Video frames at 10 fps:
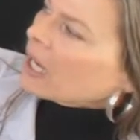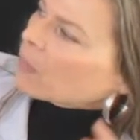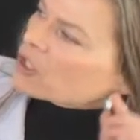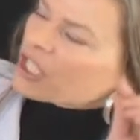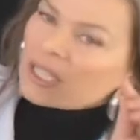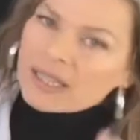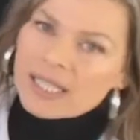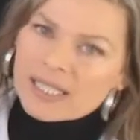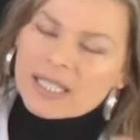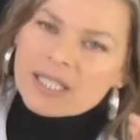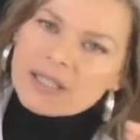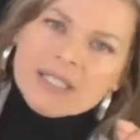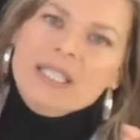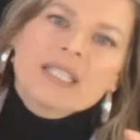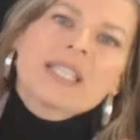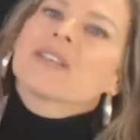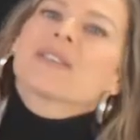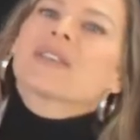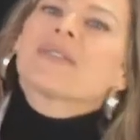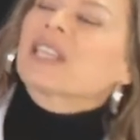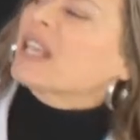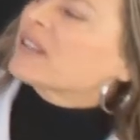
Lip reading: I want you to listen to the details of the